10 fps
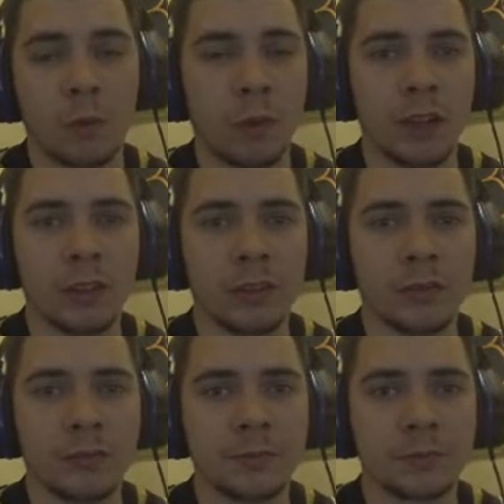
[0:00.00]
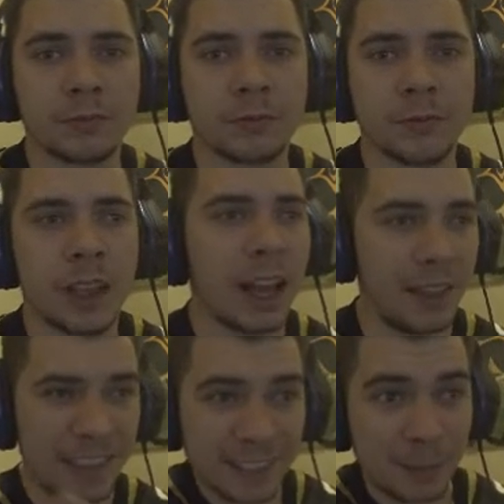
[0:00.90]
Why not?
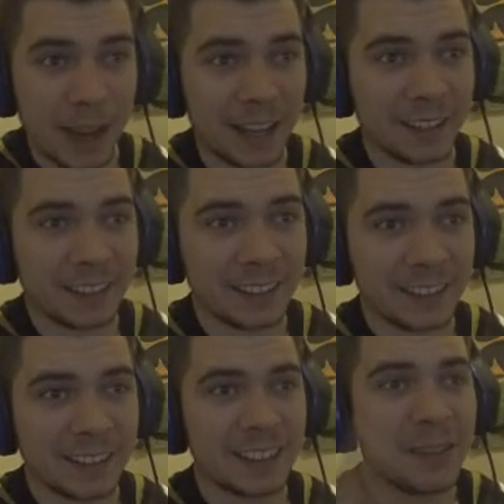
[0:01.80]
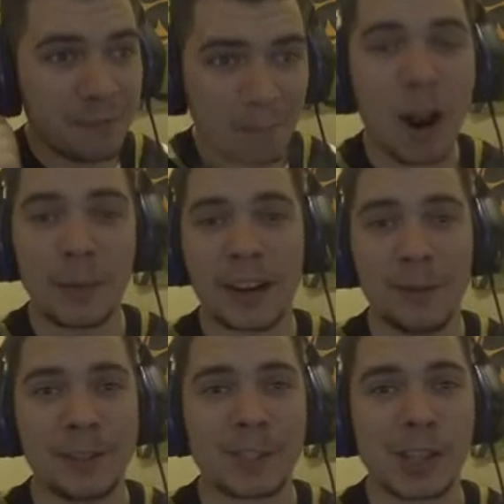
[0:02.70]
And this man might be
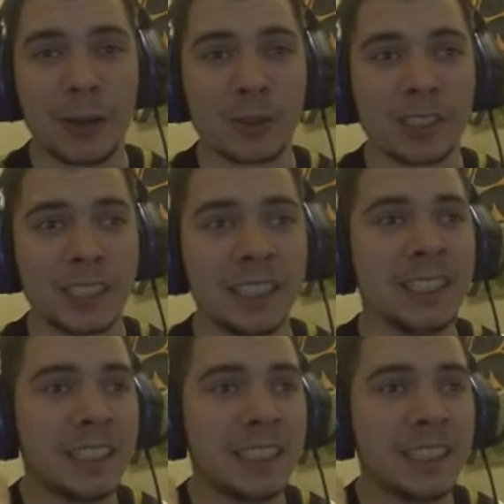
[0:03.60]
coming to Chelsea.